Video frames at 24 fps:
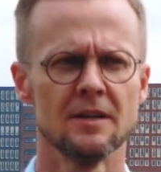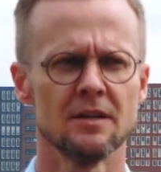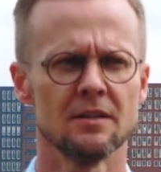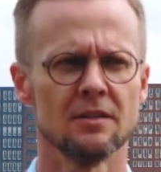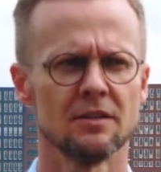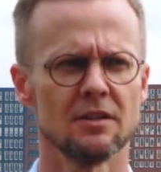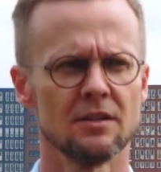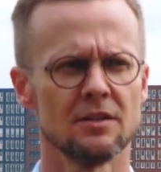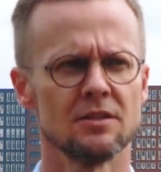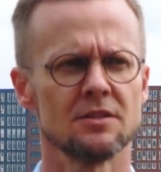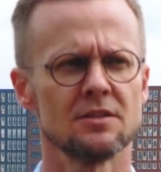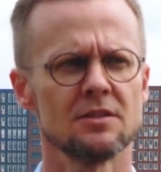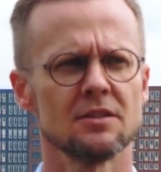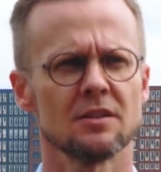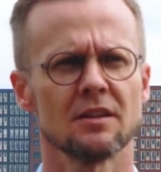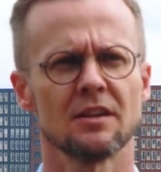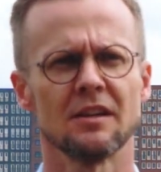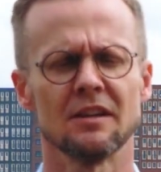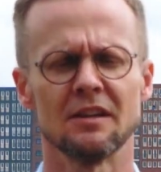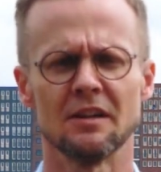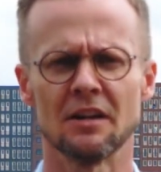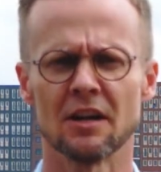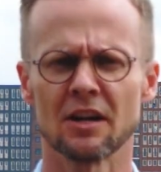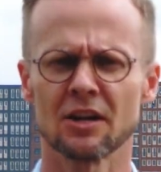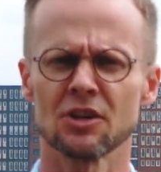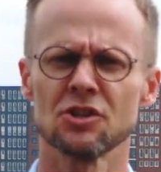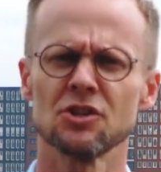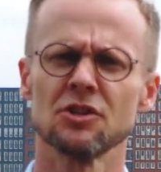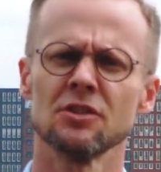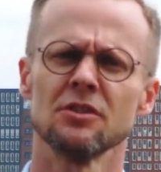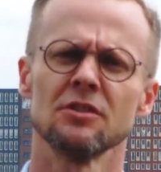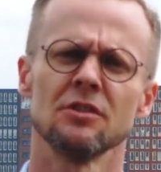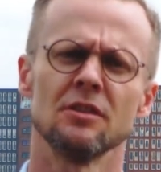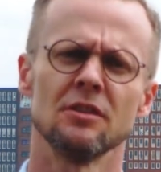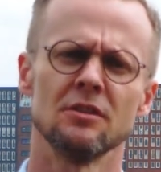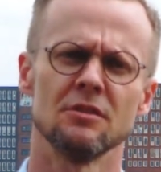this
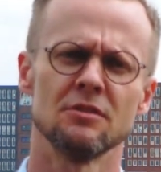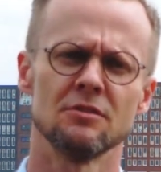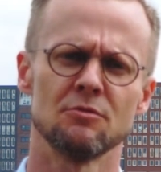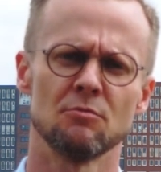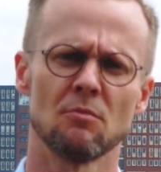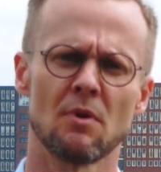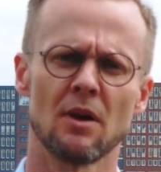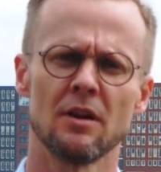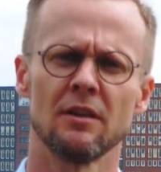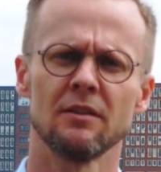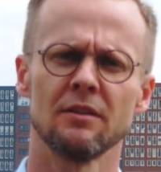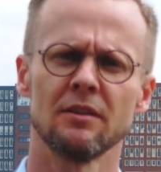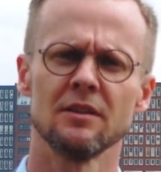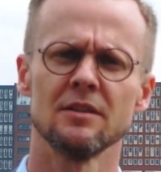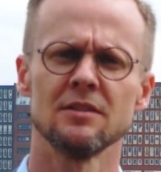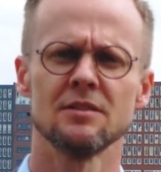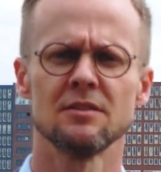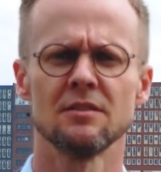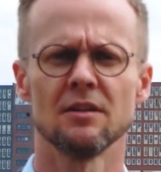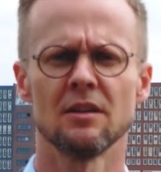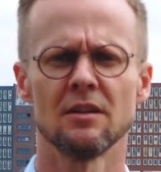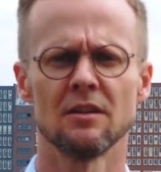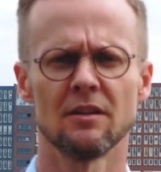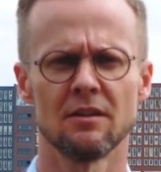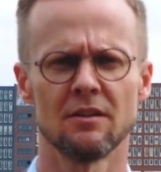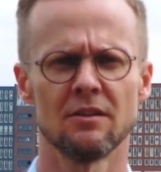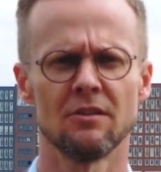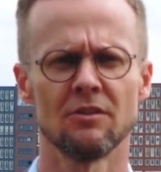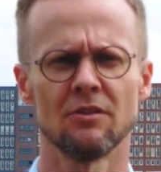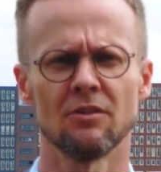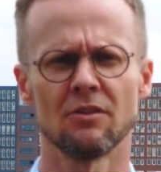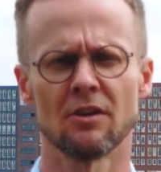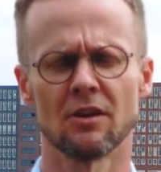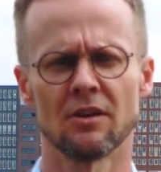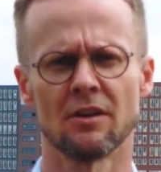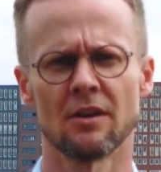connection is whitelisted and
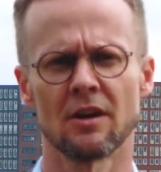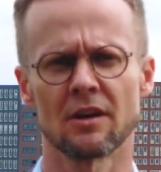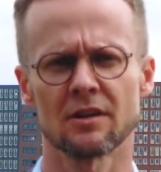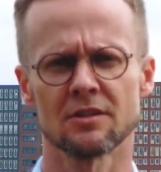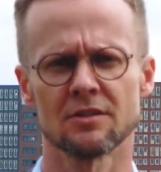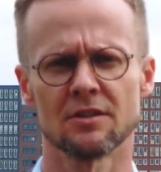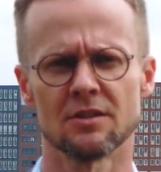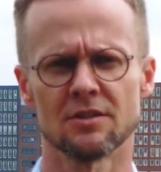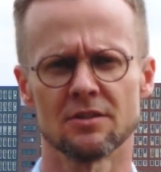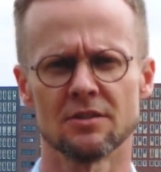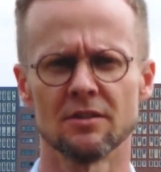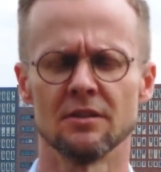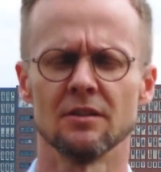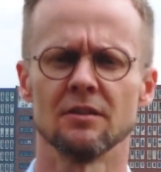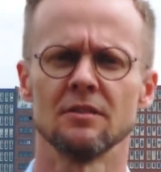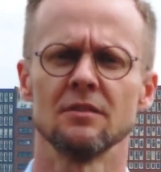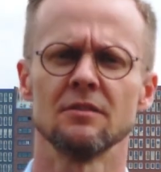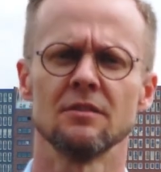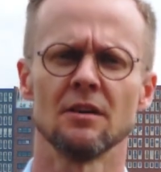you can access it.